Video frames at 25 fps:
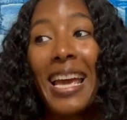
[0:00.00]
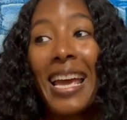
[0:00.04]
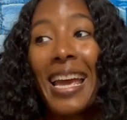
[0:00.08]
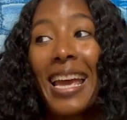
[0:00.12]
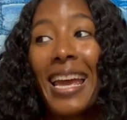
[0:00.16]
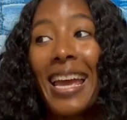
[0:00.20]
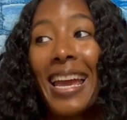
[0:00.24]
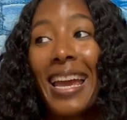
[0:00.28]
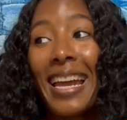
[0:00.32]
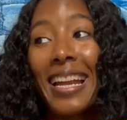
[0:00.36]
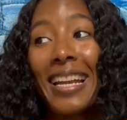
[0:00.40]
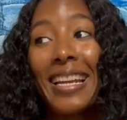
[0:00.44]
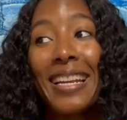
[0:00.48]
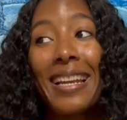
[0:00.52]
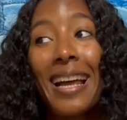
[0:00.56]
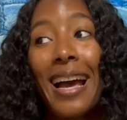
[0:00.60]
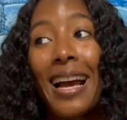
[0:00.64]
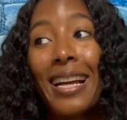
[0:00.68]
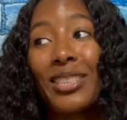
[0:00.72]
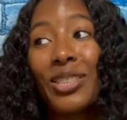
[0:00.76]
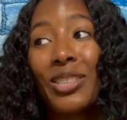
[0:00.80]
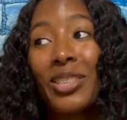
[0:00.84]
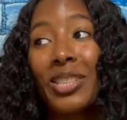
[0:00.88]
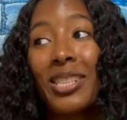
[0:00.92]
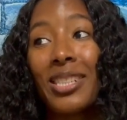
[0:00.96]
and
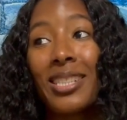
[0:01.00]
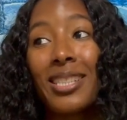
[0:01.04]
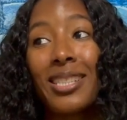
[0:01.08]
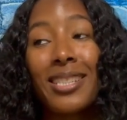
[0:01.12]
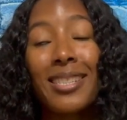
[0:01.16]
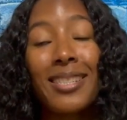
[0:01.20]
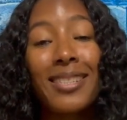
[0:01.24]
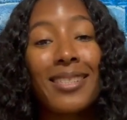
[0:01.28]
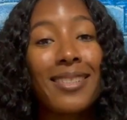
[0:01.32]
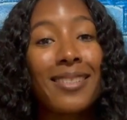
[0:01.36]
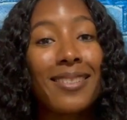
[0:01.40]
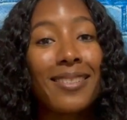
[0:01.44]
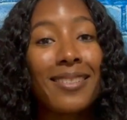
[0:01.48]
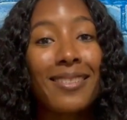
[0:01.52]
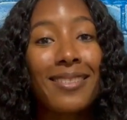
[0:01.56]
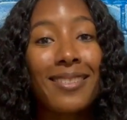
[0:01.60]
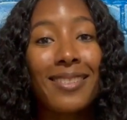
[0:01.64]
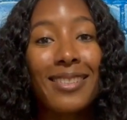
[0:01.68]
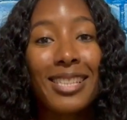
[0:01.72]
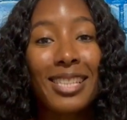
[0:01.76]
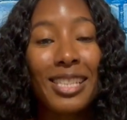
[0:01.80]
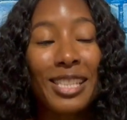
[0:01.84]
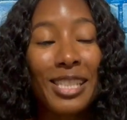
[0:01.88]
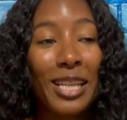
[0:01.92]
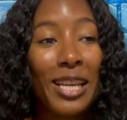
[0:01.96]
not just
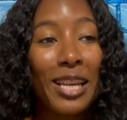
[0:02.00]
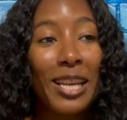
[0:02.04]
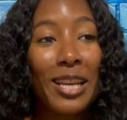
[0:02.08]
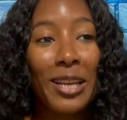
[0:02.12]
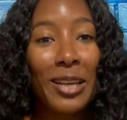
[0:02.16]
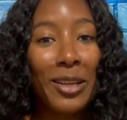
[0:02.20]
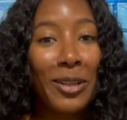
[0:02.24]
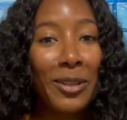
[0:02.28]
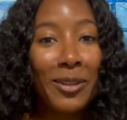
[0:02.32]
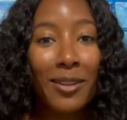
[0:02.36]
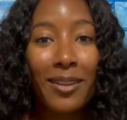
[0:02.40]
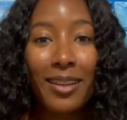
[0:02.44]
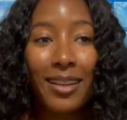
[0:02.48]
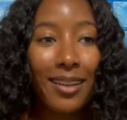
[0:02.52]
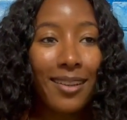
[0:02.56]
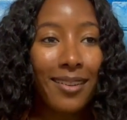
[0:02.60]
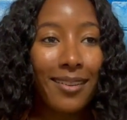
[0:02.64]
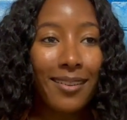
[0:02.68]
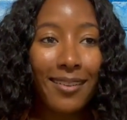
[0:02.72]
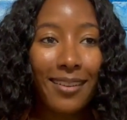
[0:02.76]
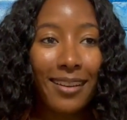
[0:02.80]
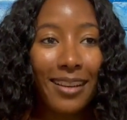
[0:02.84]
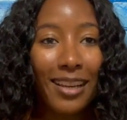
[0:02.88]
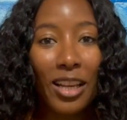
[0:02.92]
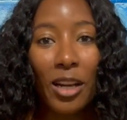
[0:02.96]
sitting
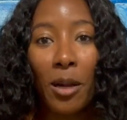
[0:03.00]
in a